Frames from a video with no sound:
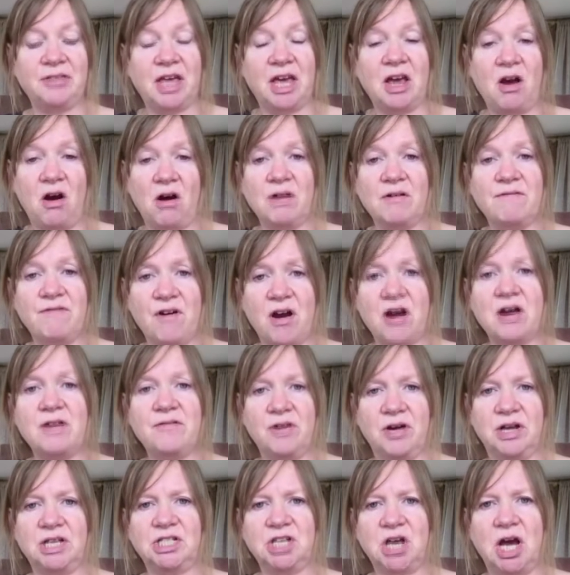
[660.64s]
And they are a
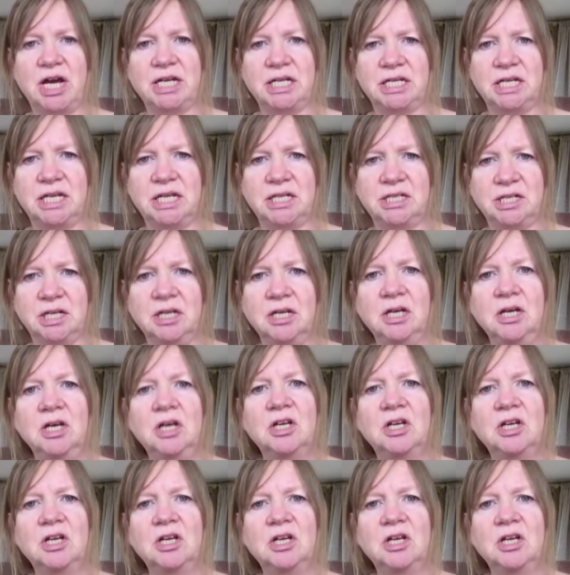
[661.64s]
very, very tight-knit